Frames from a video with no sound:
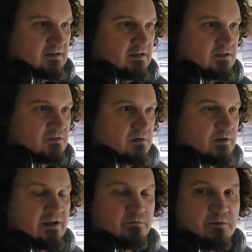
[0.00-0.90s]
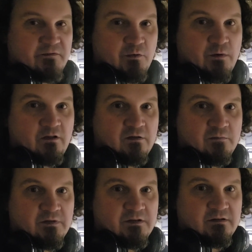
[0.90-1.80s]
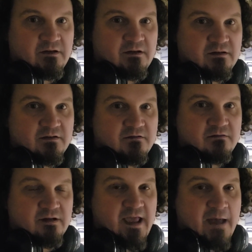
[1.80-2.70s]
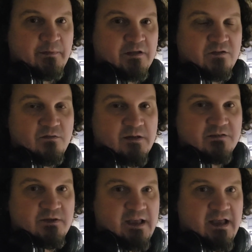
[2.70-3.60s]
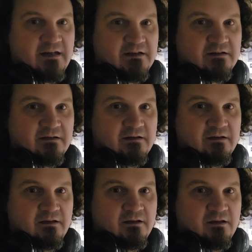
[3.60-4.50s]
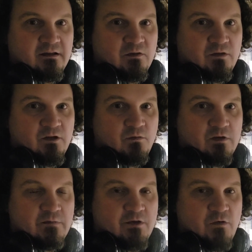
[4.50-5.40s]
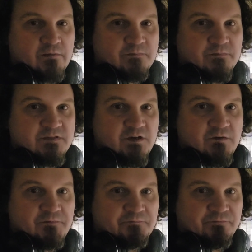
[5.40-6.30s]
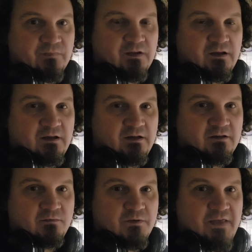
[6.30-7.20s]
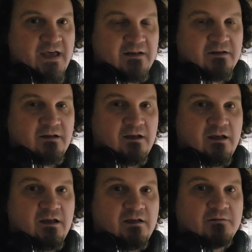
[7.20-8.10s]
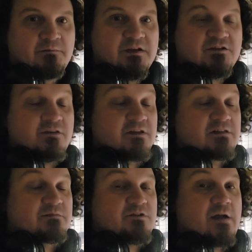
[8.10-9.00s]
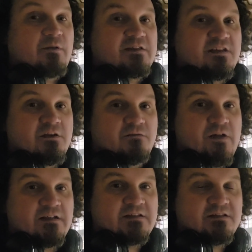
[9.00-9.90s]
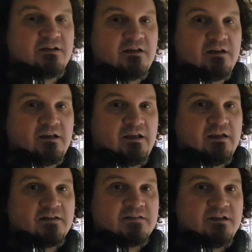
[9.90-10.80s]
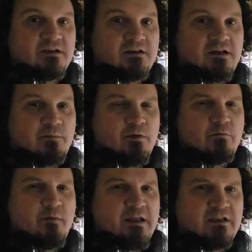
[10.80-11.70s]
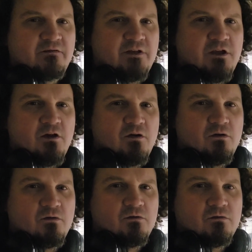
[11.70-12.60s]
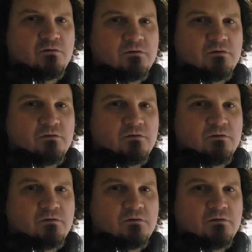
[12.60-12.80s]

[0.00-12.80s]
uh, trying to make everybody feel welcome and, and, and happy and do the best we can and you know we'll keep going so uh, with that uh, make sure that you subscribe like tell your friends and uh, I'll probably make a video